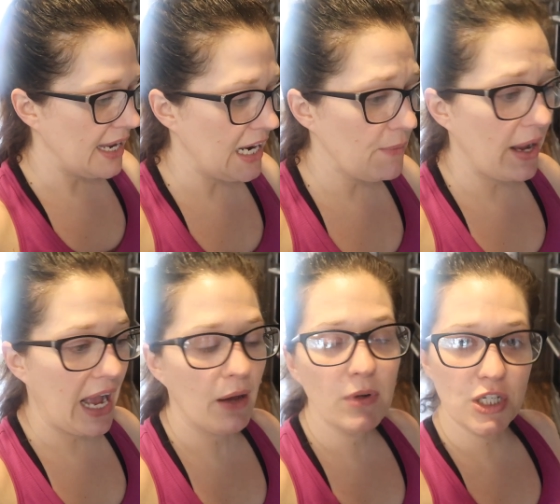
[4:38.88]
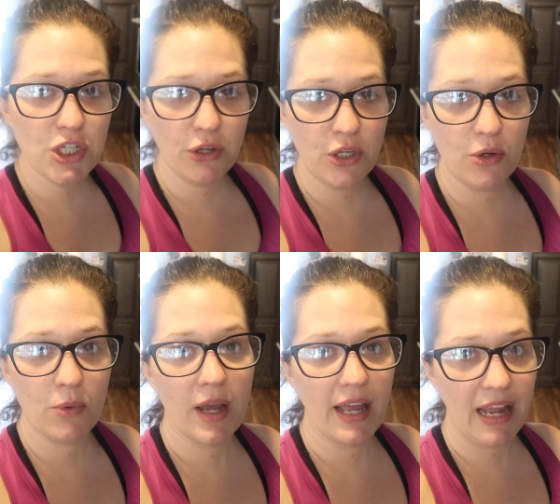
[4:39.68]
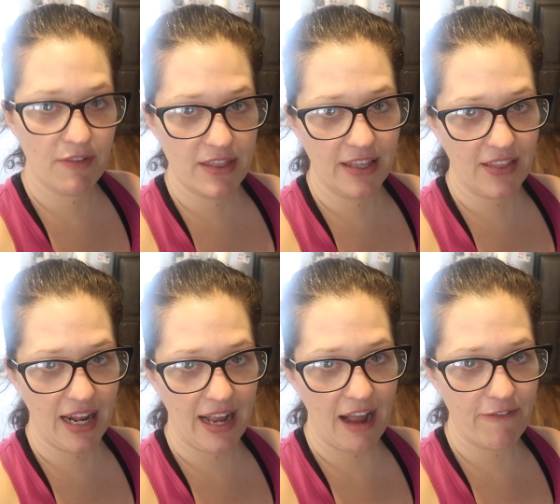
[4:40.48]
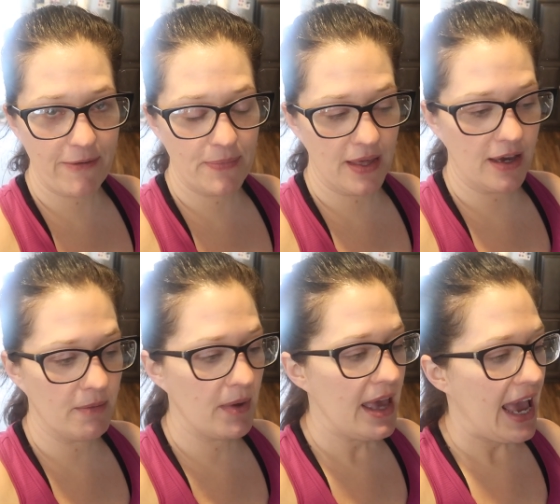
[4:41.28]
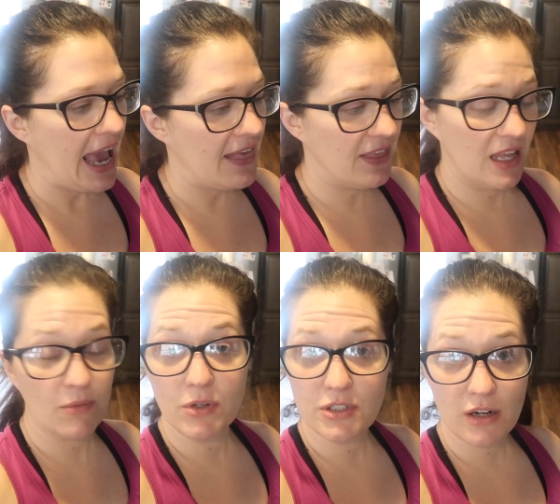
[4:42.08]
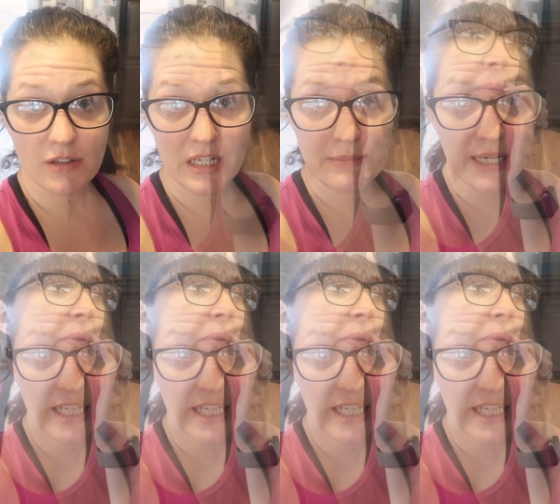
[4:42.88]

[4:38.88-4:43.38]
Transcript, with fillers: Anyway, I wanna show you everything that I got from them and then we'll start cleaning my